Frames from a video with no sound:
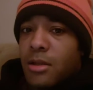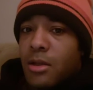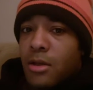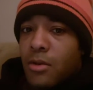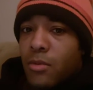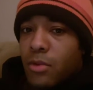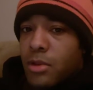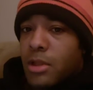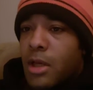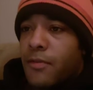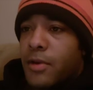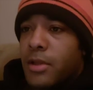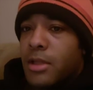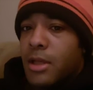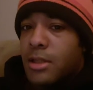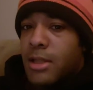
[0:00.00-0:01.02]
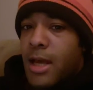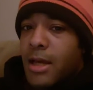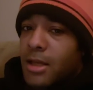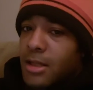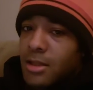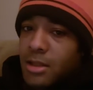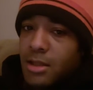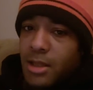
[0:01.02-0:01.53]
We'll see if he does that
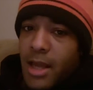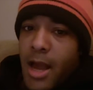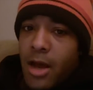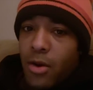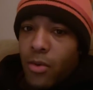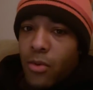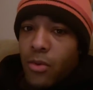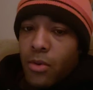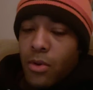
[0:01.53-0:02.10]
against Seattle.